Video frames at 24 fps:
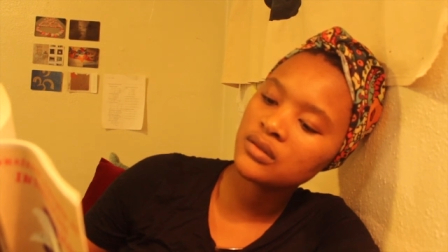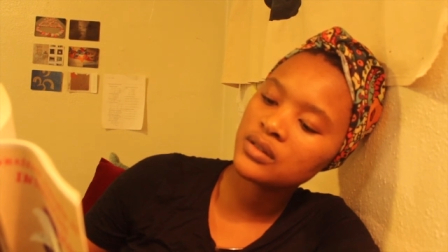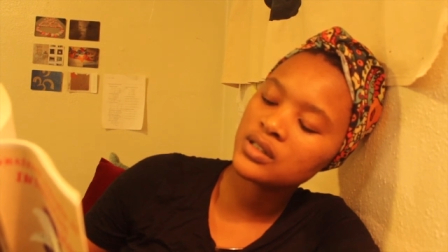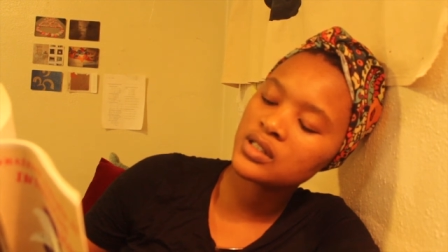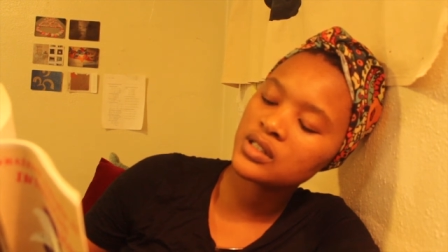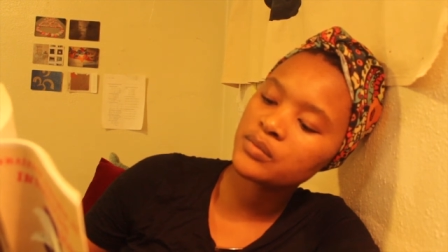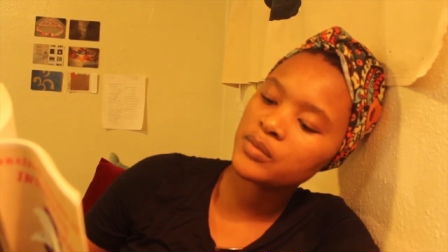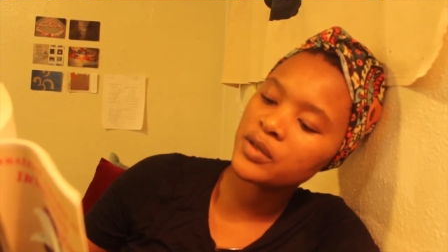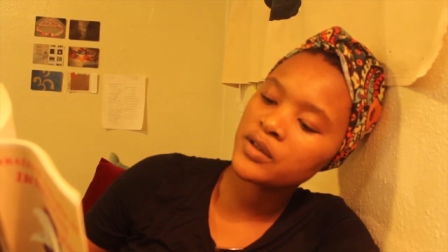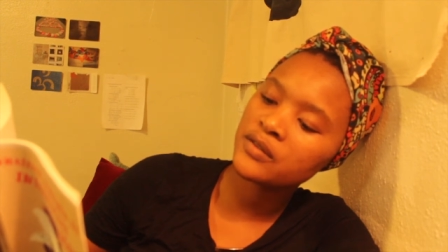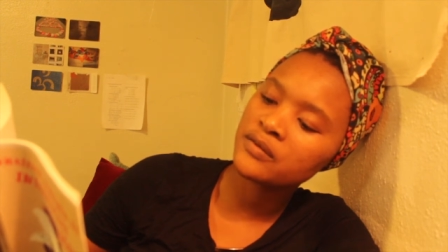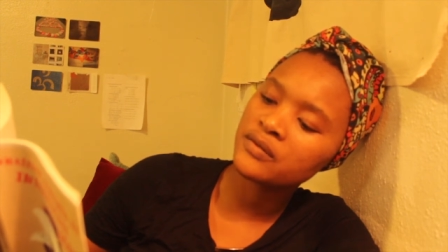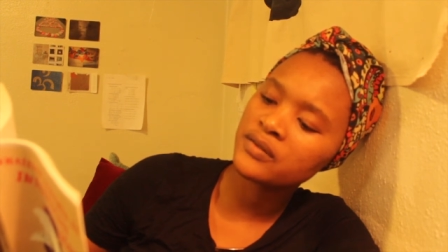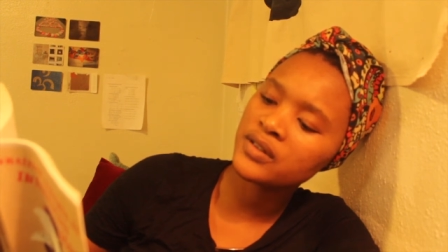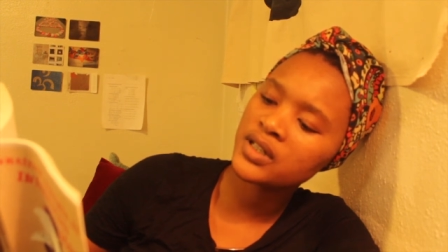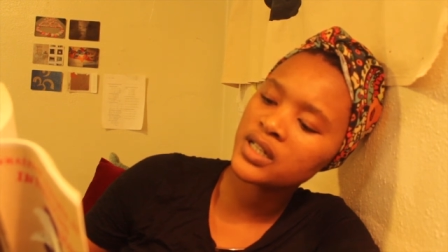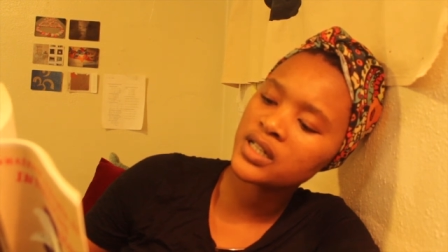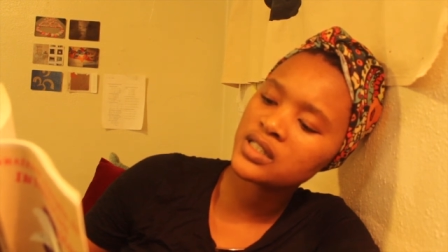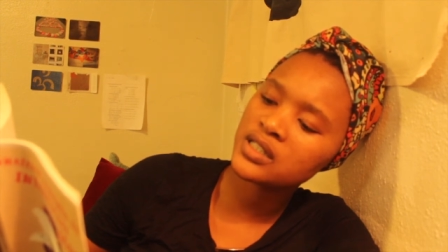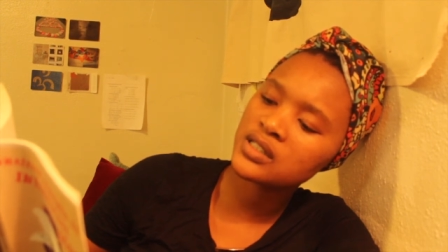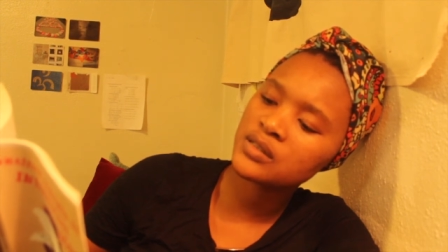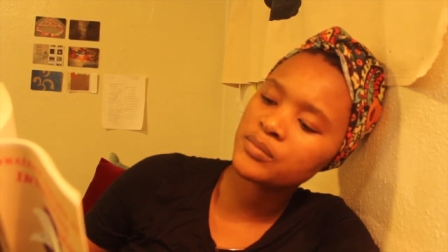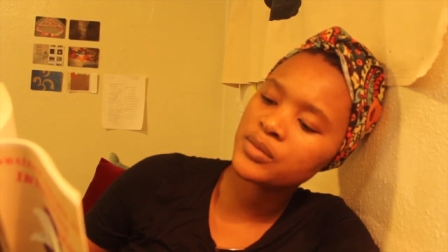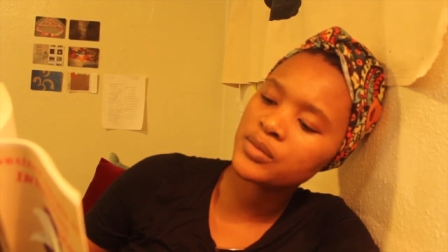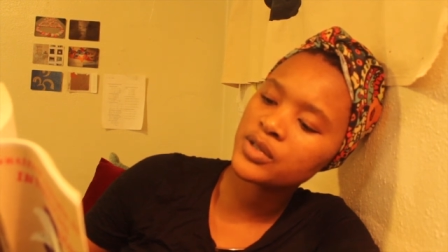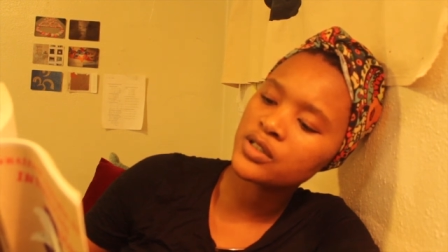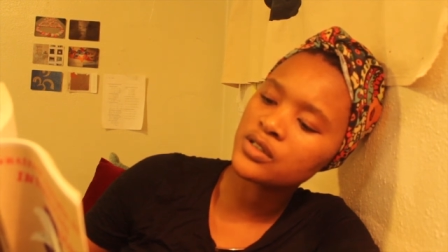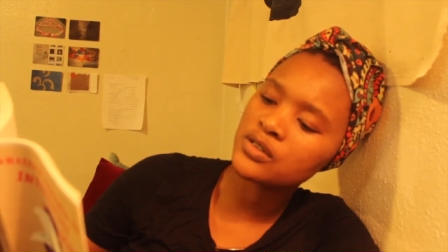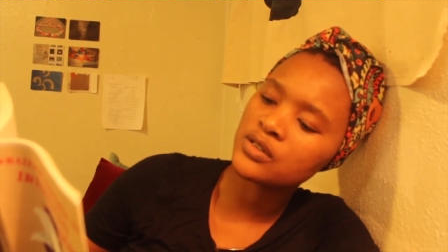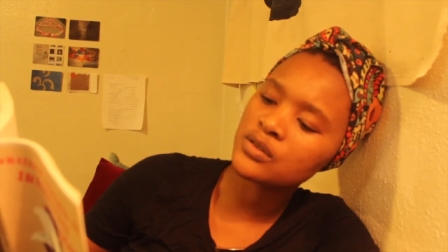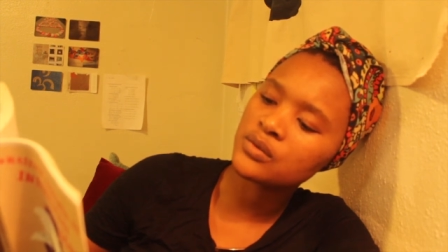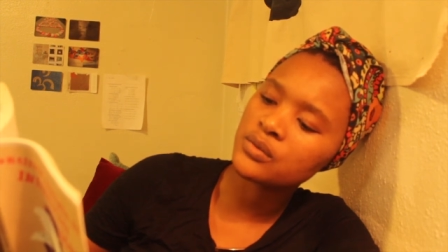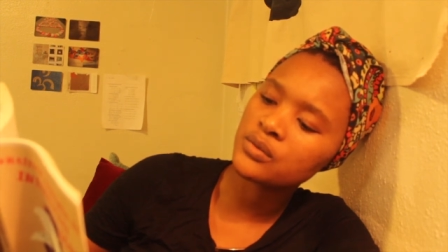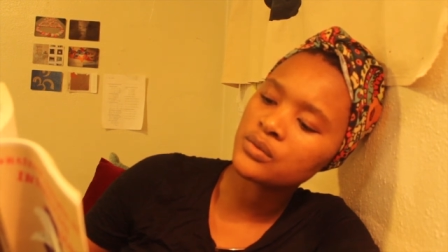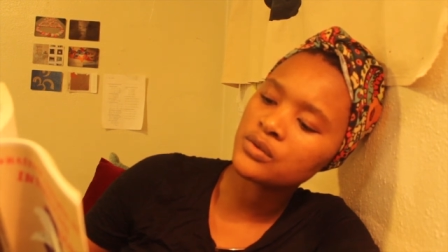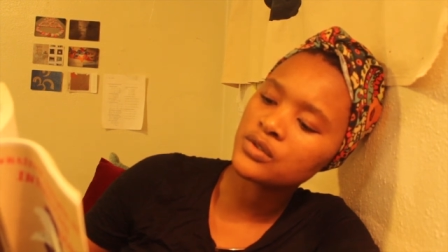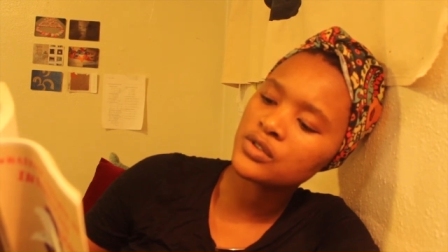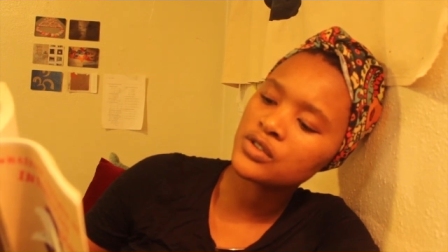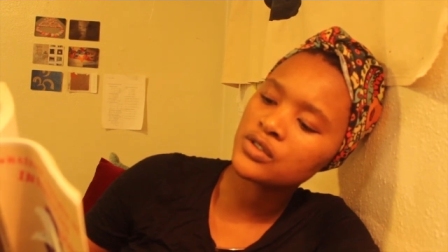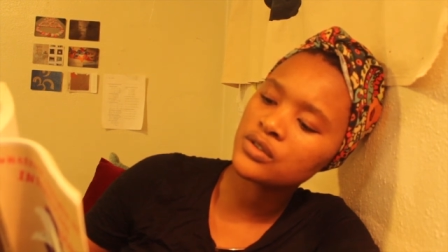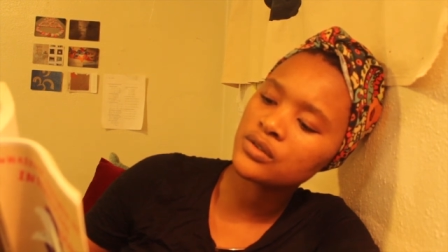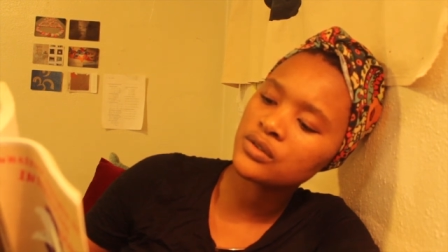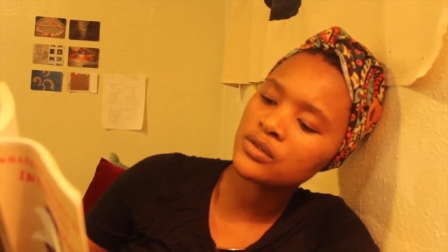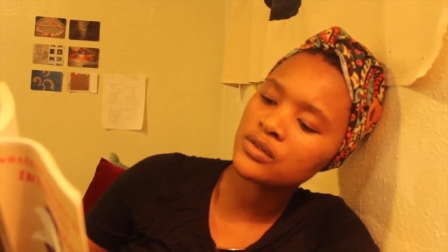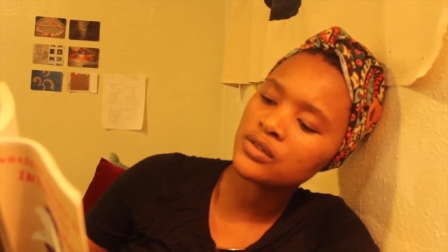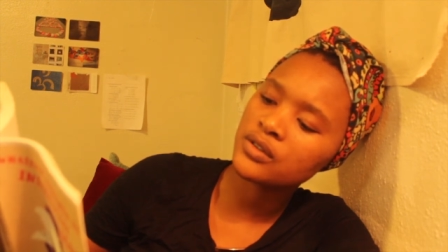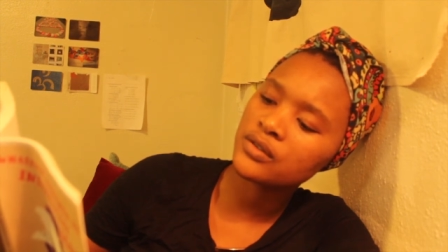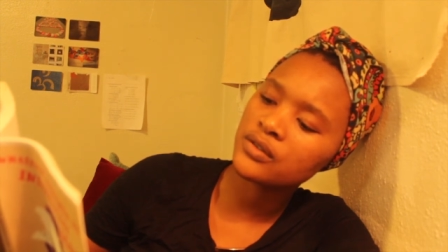to his perverse
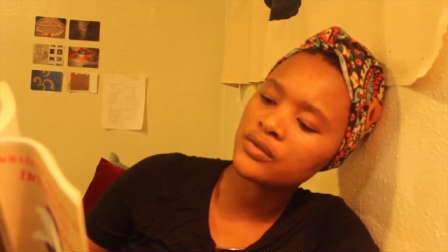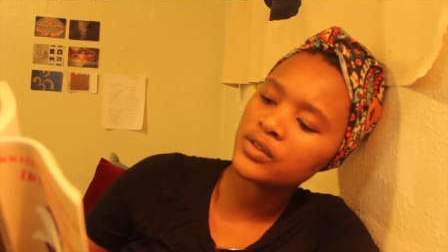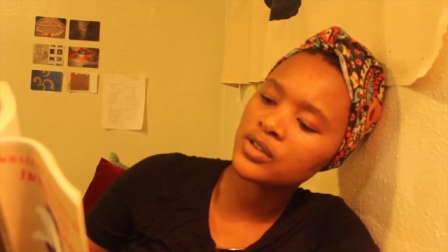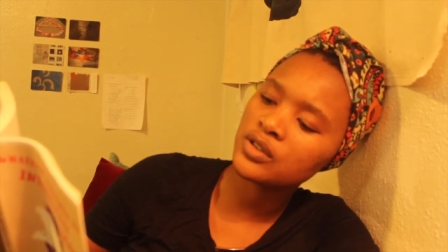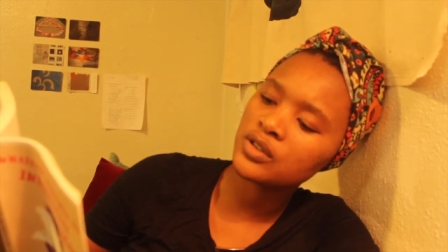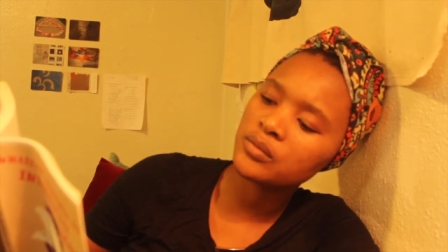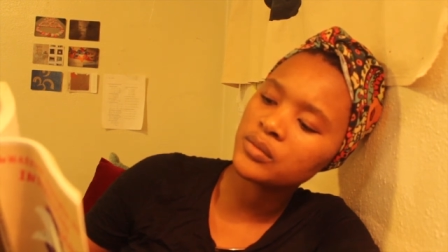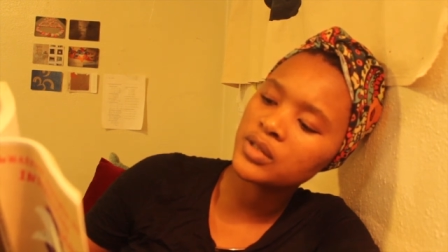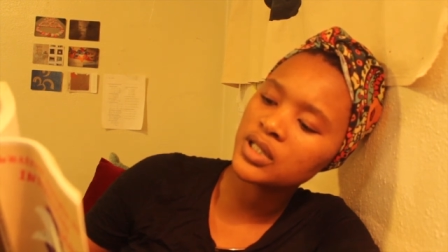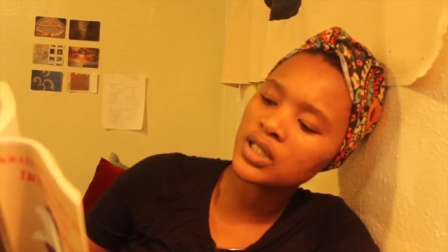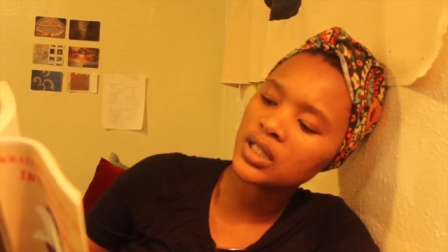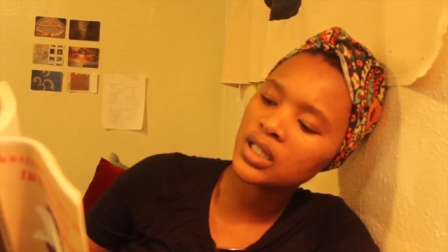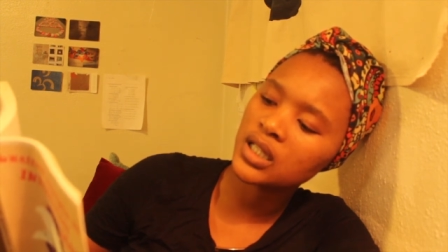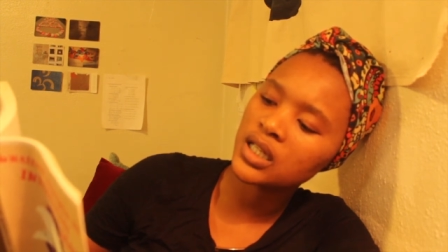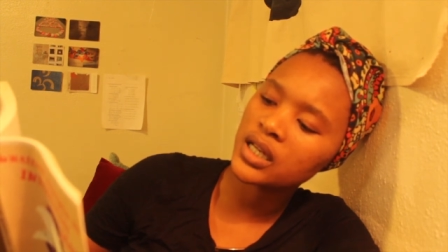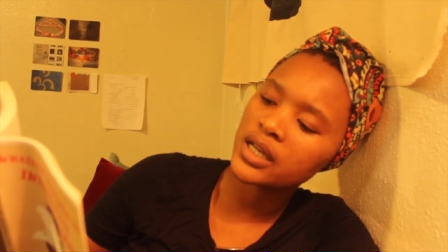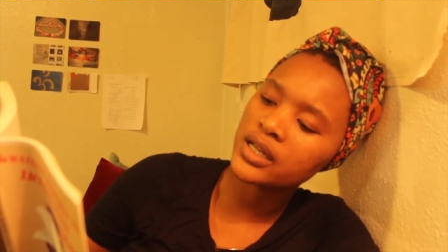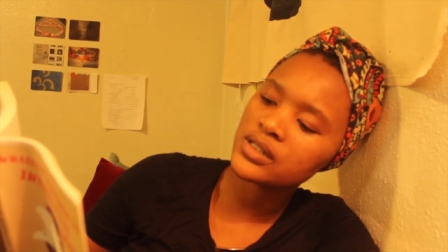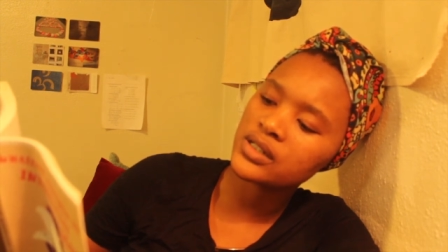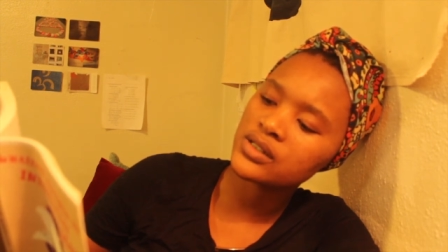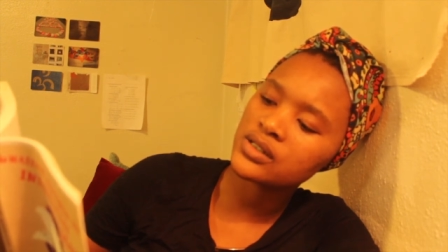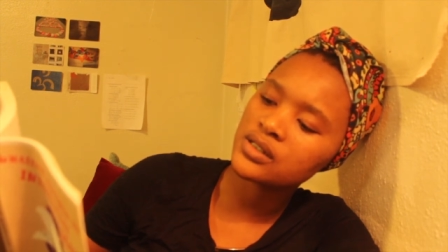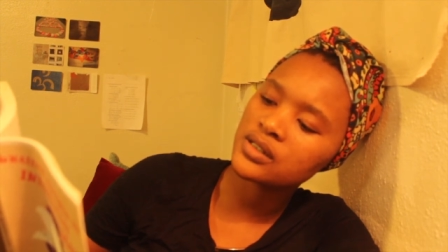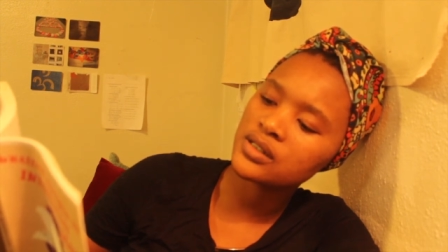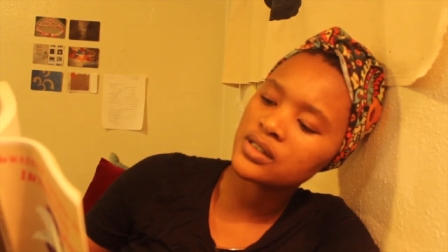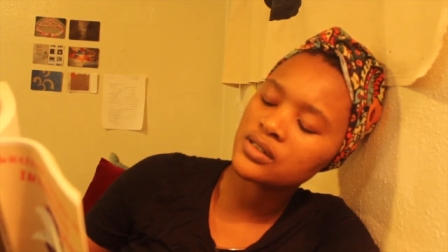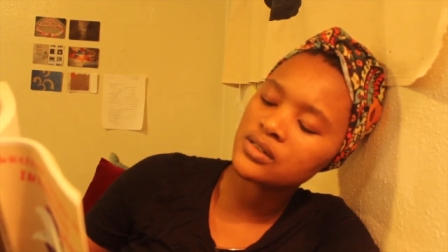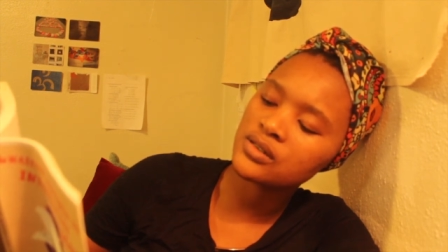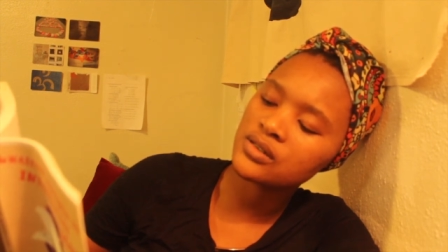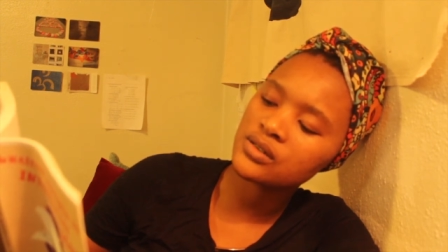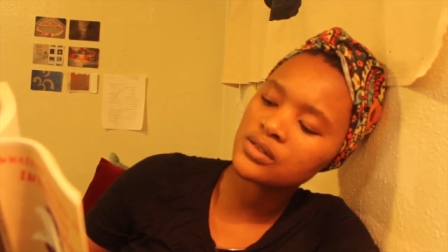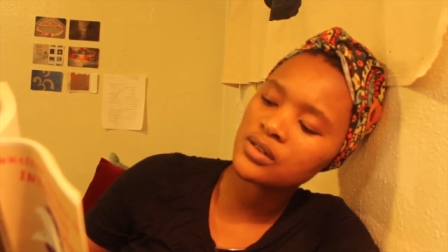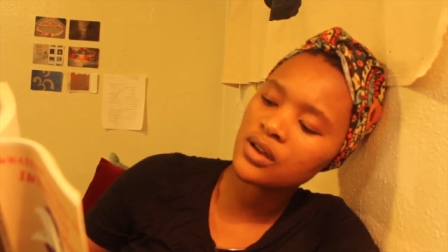pursuit of humiliation and